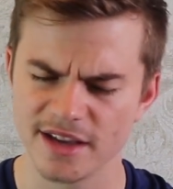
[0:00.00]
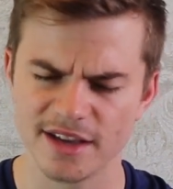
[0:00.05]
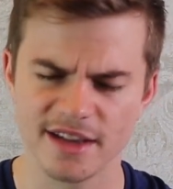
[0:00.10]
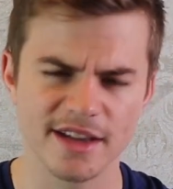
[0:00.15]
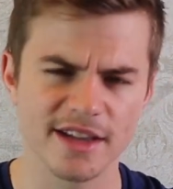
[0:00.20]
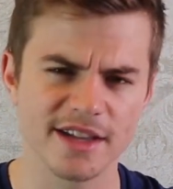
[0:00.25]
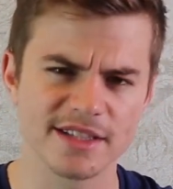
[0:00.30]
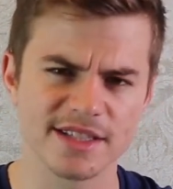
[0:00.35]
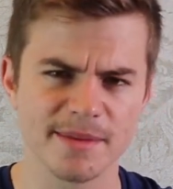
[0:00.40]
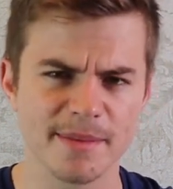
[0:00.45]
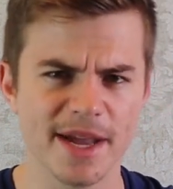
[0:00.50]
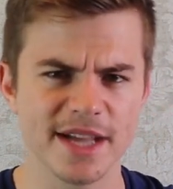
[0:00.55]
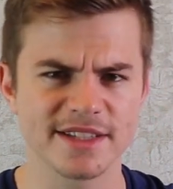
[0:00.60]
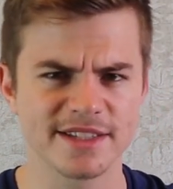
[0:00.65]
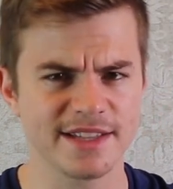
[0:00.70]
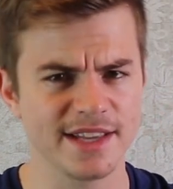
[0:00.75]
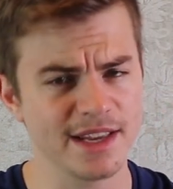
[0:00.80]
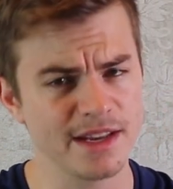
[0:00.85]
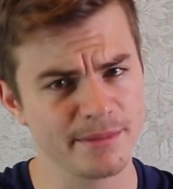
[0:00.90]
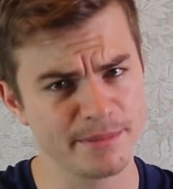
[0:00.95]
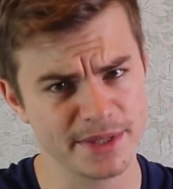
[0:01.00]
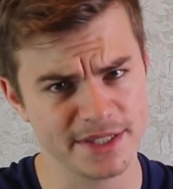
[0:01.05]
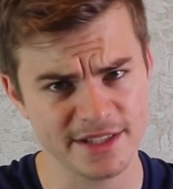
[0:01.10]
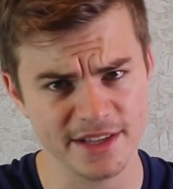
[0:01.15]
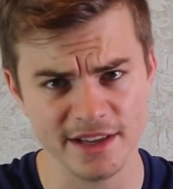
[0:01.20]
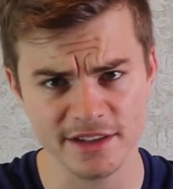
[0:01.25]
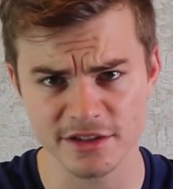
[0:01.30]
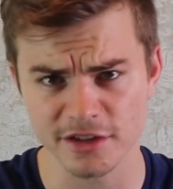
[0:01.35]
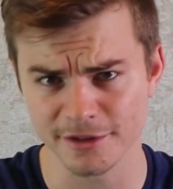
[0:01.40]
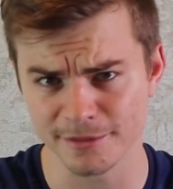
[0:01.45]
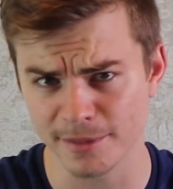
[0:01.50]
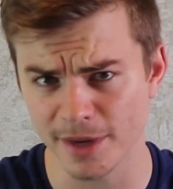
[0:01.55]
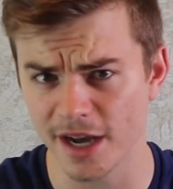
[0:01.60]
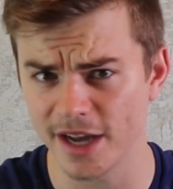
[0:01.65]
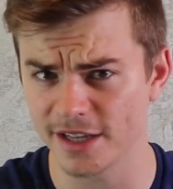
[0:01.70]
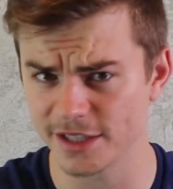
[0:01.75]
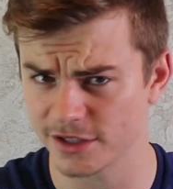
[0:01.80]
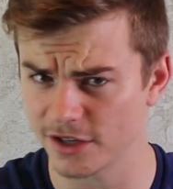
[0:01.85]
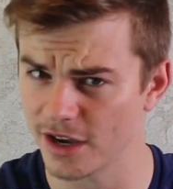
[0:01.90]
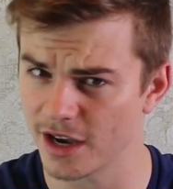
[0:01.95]
Uh, it's about 10% of
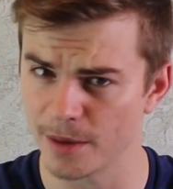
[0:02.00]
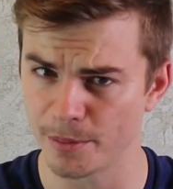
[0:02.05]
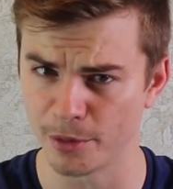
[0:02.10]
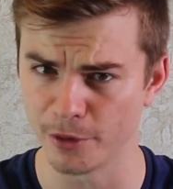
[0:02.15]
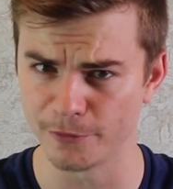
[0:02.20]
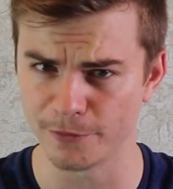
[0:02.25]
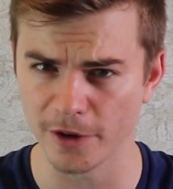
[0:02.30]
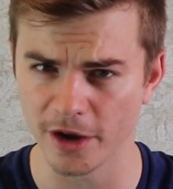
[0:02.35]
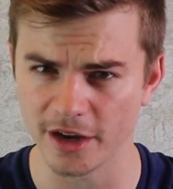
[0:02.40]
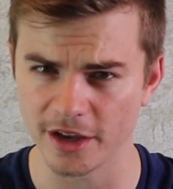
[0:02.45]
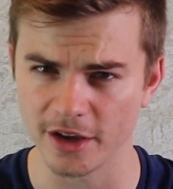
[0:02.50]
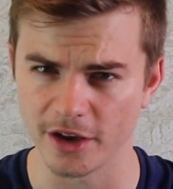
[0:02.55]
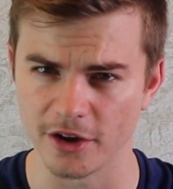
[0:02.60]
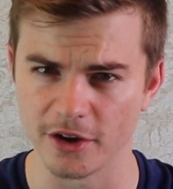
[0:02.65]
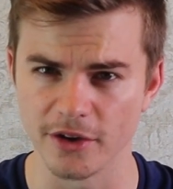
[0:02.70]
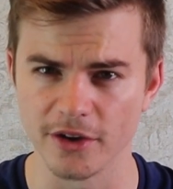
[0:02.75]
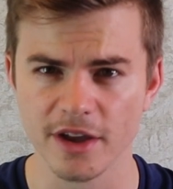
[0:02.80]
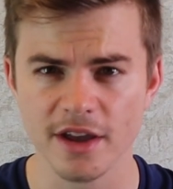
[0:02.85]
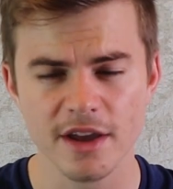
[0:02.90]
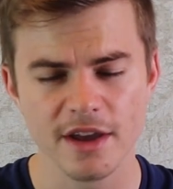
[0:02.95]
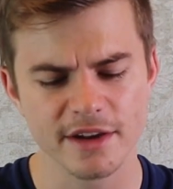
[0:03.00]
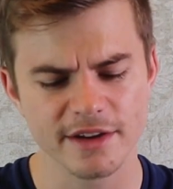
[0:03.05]
my entire portfolio.